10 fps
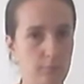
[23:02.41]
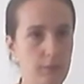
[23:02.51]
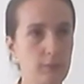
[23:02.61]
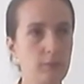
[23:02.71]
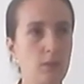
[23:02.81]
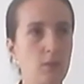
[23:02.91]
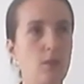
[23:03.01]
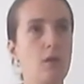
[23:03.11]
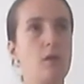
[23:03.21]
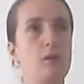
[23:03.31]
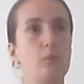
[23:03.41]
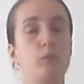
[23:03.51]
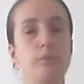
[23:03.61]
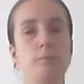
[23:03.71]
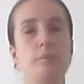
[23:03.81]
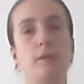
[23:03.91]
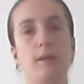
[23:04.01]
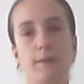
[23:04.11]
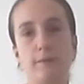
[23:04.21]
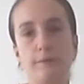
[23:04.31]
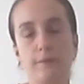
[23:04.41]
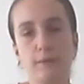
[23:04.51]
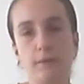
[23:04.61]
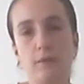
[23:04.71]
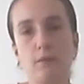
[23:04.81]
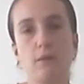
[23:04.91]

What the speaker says: did wouldn't be healthy,